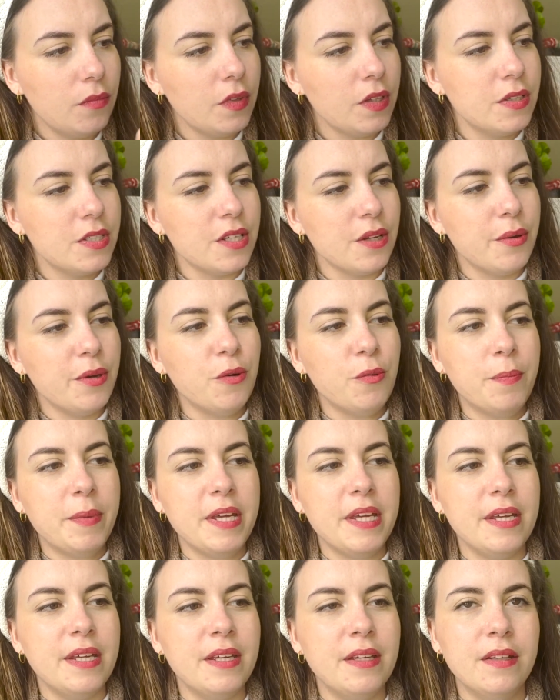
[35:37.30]
So it will
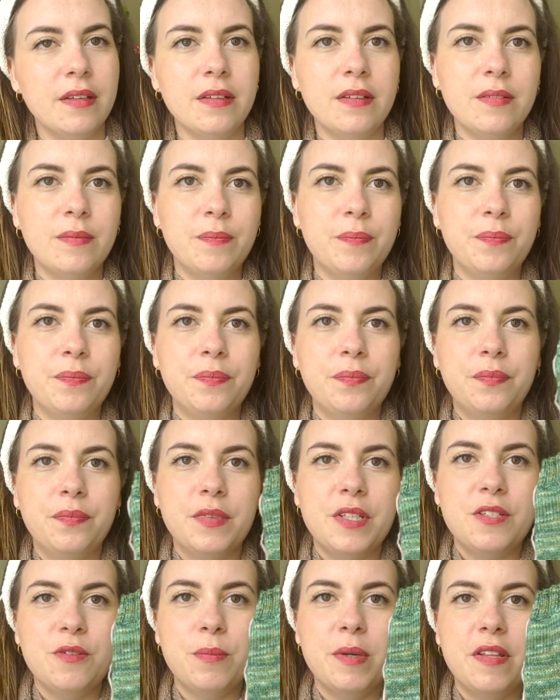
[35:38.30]
be,
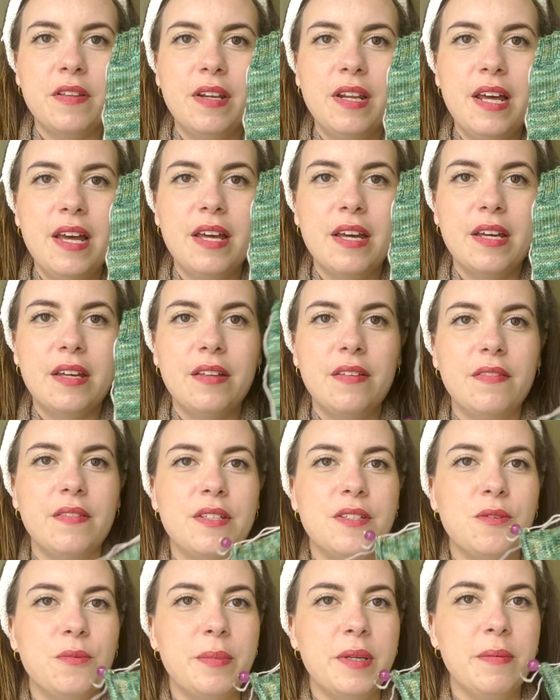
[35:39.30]
this will be the leg,
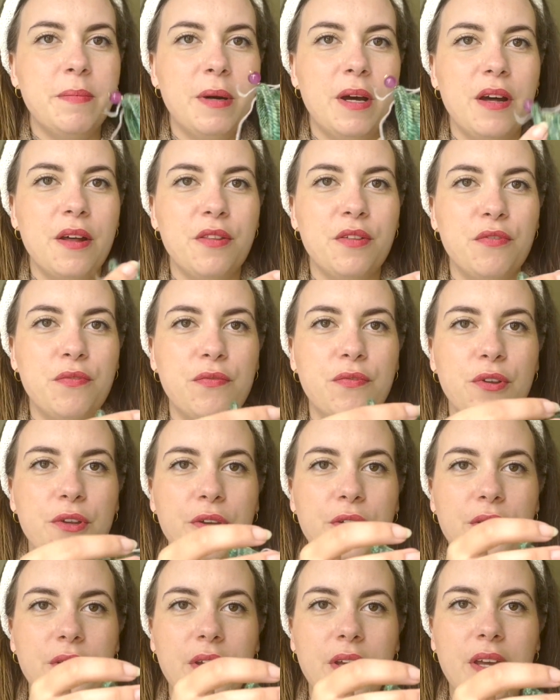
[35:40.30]
this will be part of the
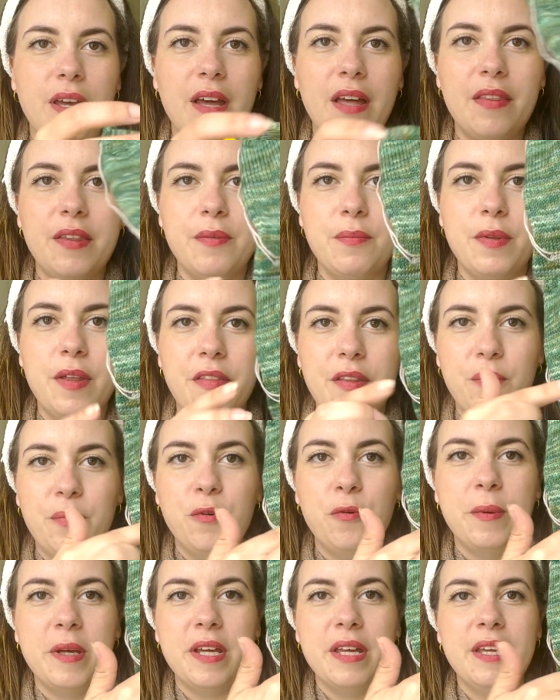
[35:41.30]
foot, and there
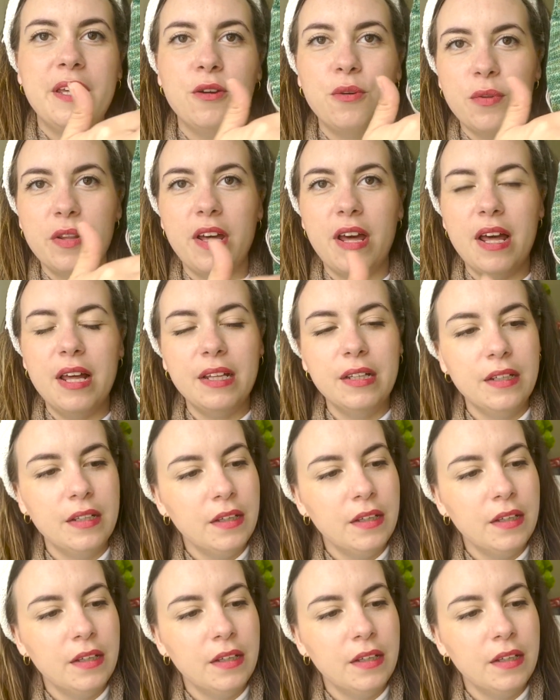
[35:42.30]
will be a heel there.